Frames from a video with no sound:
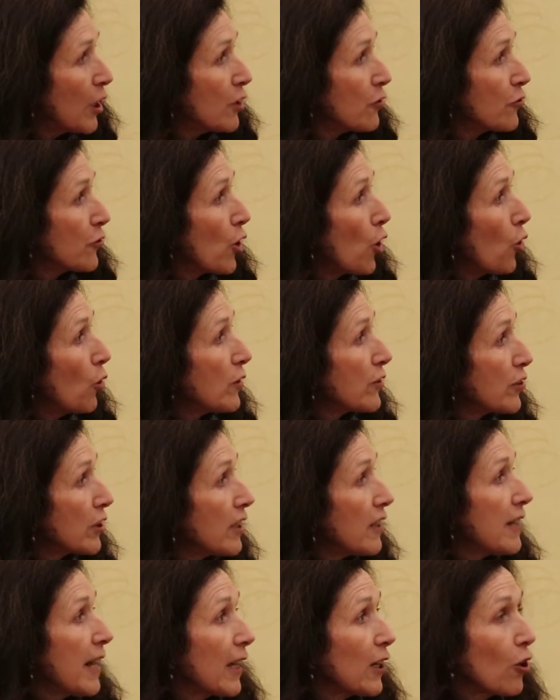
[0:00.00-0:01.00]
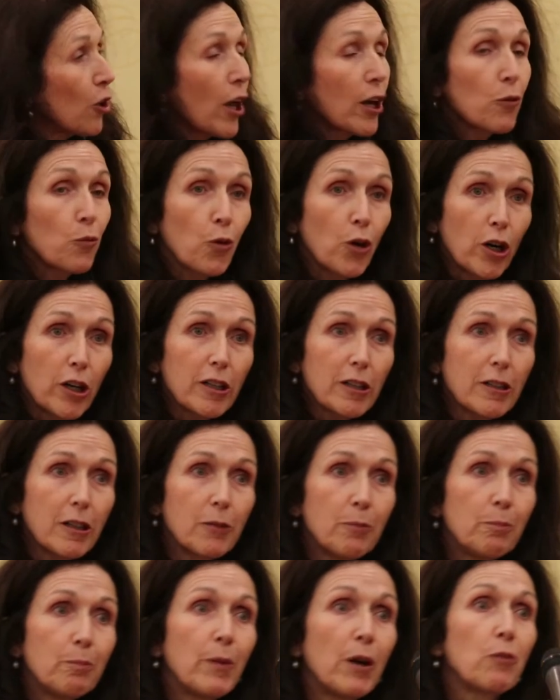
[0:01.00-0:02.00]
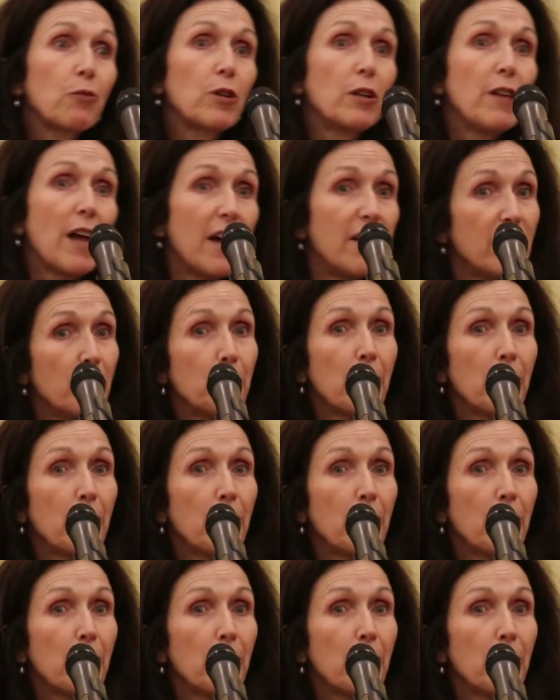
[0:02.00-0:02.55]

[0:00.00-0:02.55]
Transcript: So it's going to take a lot of work, but and